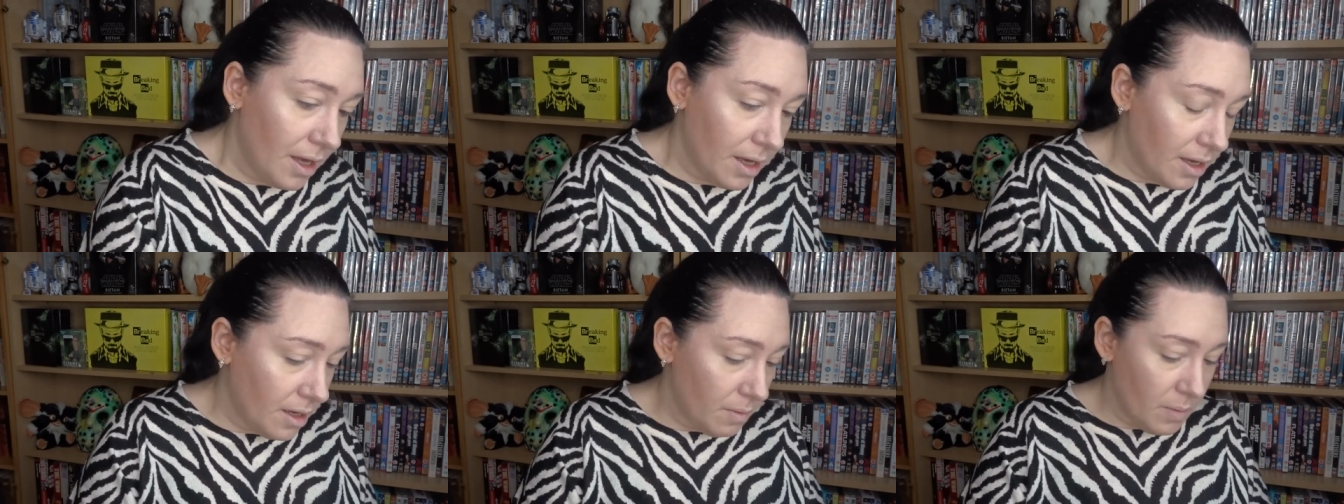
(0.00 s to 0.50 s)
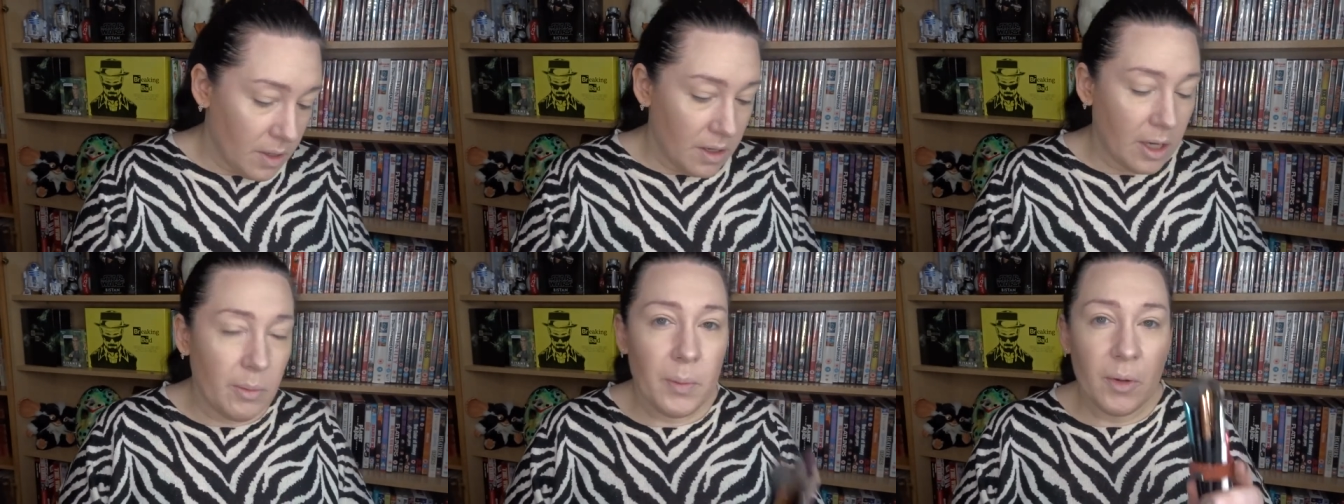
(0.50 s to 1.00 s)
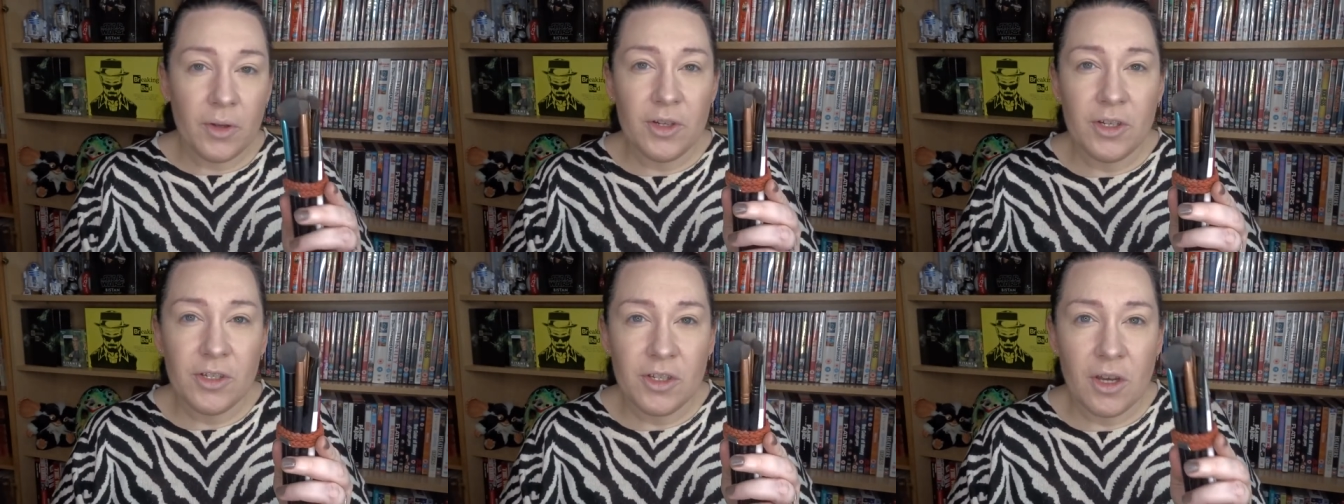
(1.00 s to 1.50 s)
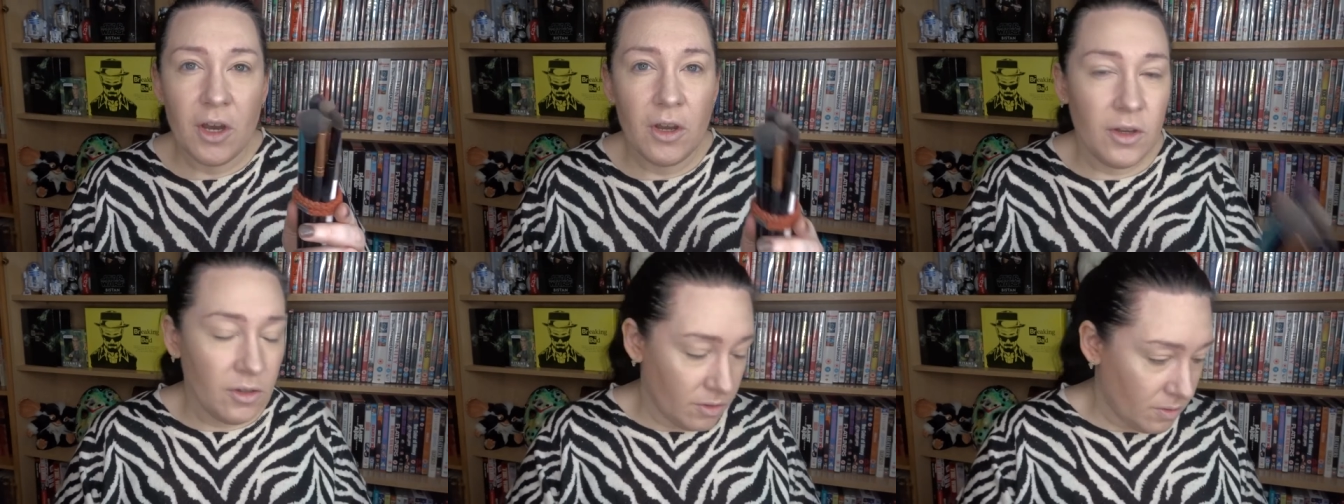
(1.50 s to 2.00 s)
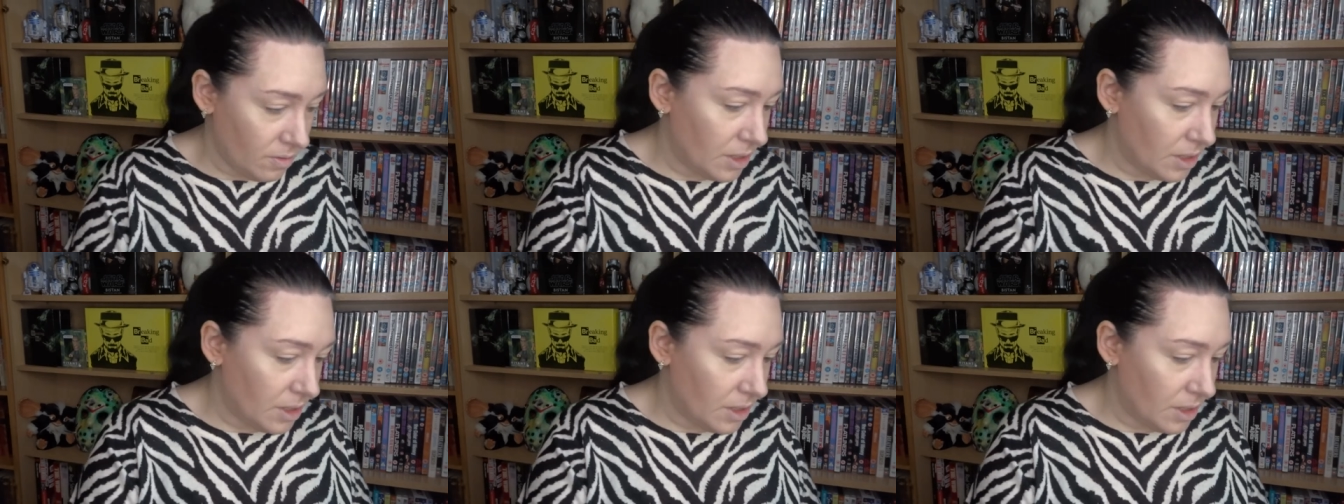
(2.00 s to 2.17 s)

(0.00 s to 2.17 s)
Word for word: And my brushes. How